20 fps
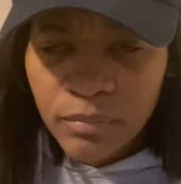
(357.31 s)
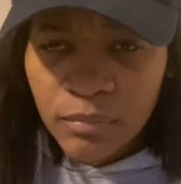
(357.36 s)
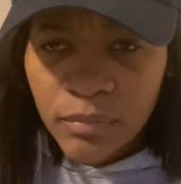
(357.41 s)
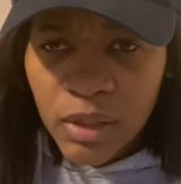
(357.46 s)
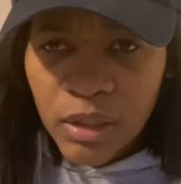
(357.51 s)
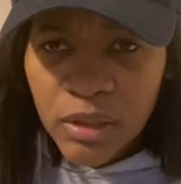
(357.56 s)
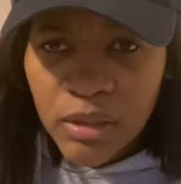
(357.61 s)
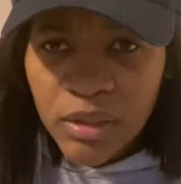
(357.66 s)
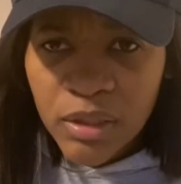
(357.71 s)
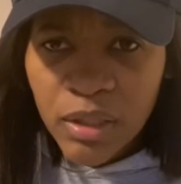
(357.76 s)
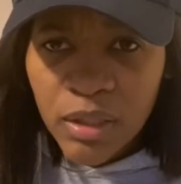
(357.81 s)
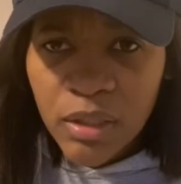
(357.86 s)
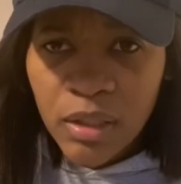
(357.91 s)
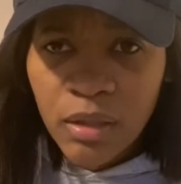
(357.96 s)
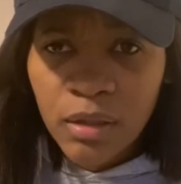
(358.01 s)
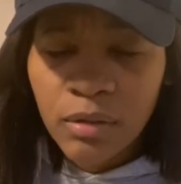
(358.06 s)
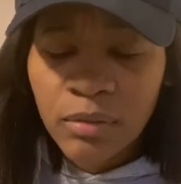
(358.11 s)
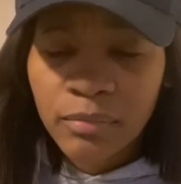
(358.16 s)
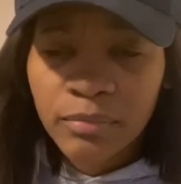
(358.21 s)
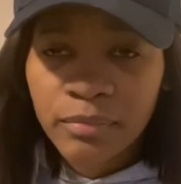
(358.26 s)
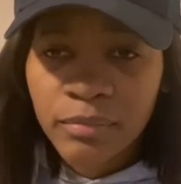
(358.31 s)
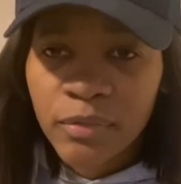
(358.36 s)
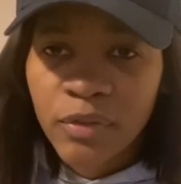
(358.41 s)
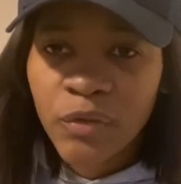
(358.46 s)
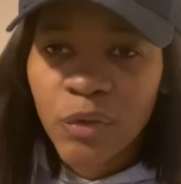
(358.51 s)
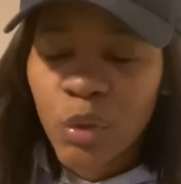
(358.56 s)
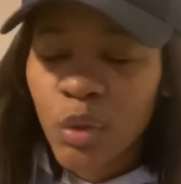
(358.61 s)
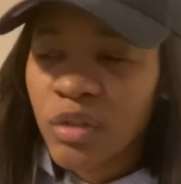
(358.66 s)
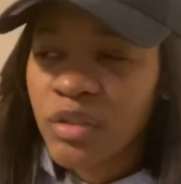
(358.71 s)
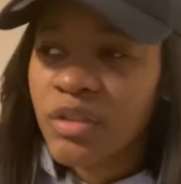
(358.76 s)
He said, come.
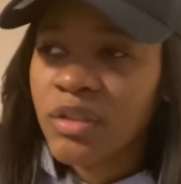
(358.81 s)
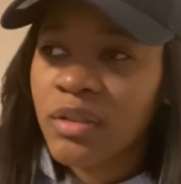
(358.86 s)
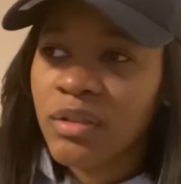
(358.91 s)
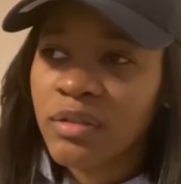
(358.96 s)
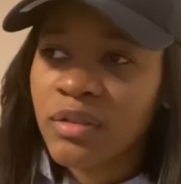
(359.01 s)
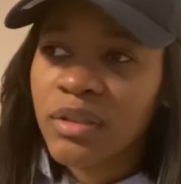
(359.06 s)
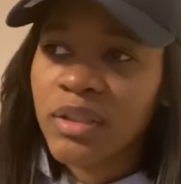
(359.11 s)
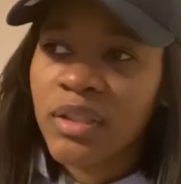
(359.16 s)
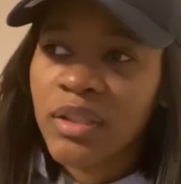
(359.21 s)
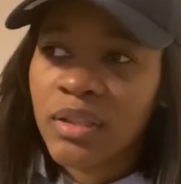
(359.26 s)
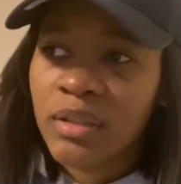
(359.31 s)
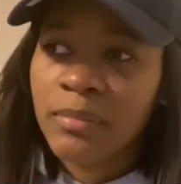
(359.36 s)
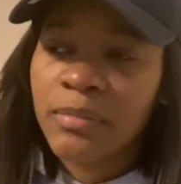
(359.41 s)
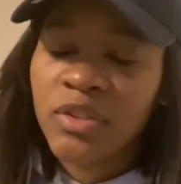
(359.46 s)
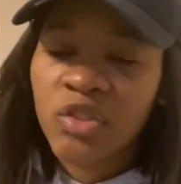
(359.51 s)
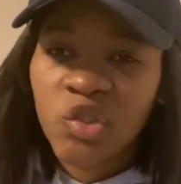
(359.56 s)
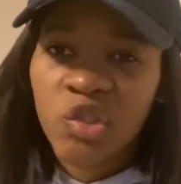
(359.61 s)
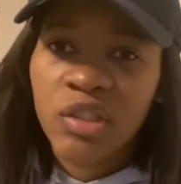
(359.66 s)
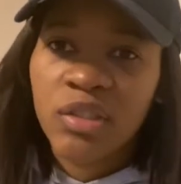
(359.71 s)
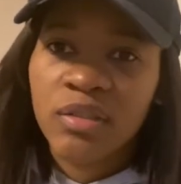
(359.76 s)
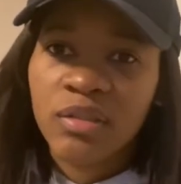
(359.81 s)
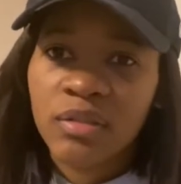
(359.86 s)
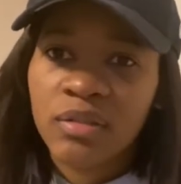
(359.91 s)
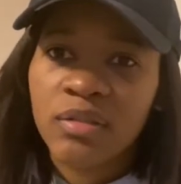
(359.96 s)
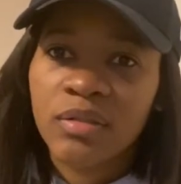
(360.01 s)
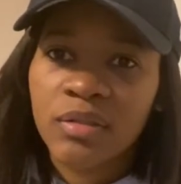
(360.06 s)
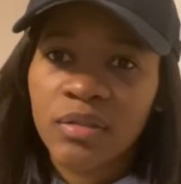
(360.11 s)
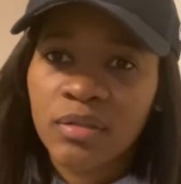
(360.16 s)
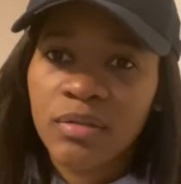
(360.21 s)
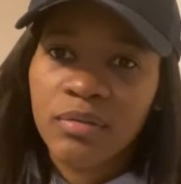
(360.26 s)
Of course he going to say come. It's Jesus.
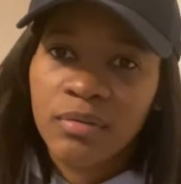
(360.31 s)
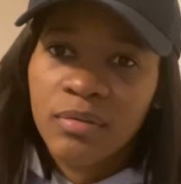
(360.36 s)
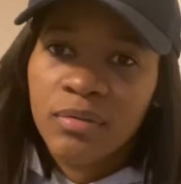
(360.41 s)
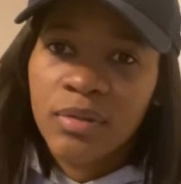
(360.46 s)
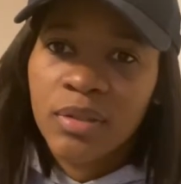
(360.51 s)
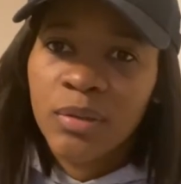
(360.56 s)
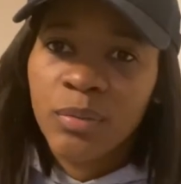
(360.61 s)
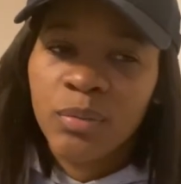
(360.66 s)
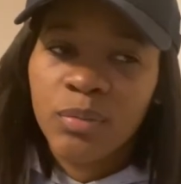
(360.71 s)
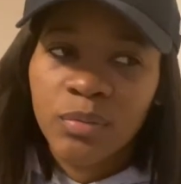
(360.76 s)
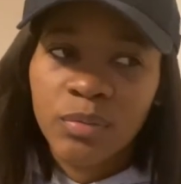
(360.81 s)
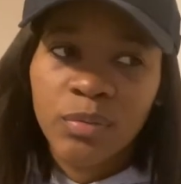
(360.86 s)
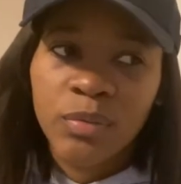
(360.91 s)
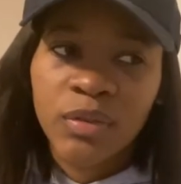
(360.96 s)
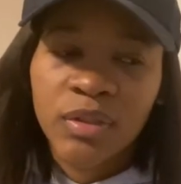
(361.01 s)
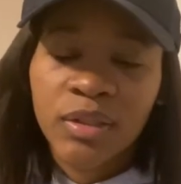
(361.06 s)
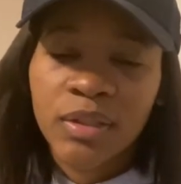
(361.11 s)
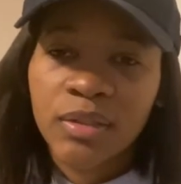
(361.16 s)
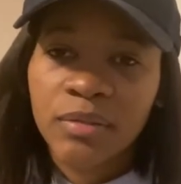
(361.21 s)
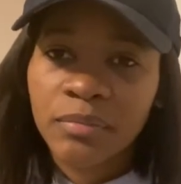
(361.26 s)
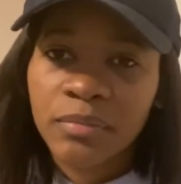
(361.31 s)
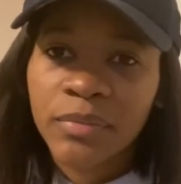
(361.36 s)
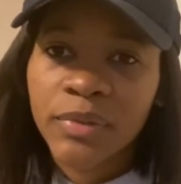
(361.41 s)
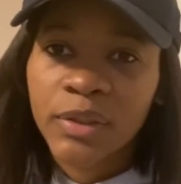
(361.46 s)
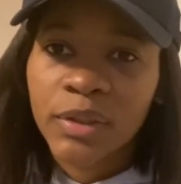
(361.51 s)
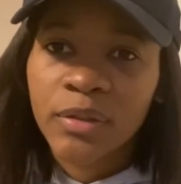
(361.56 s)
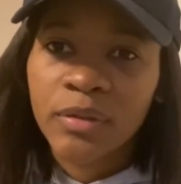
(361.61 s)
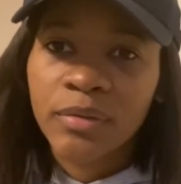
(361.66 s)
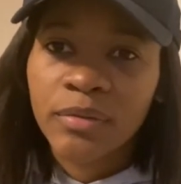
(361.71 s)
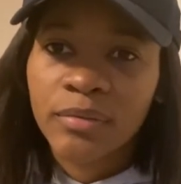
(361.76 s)
It, it was him.
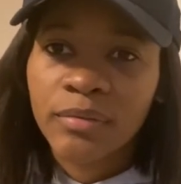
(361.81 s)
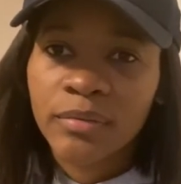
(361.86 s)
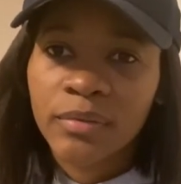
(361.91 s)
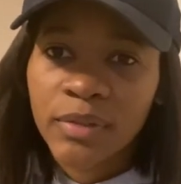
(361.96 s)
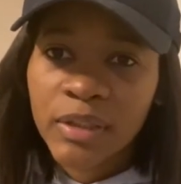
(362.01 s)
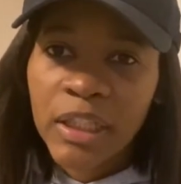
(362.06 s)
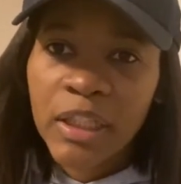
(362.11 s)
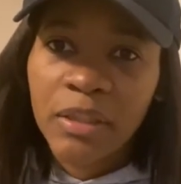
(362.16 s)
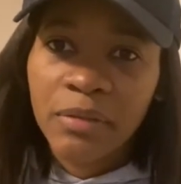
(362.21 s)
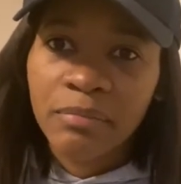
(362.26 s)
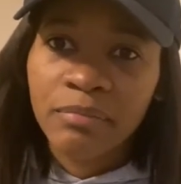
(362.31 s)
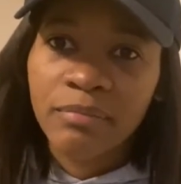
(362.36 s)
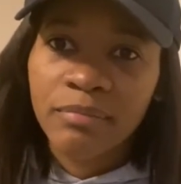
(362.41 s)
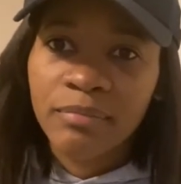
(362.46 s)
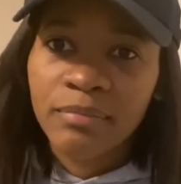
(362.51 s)
So come.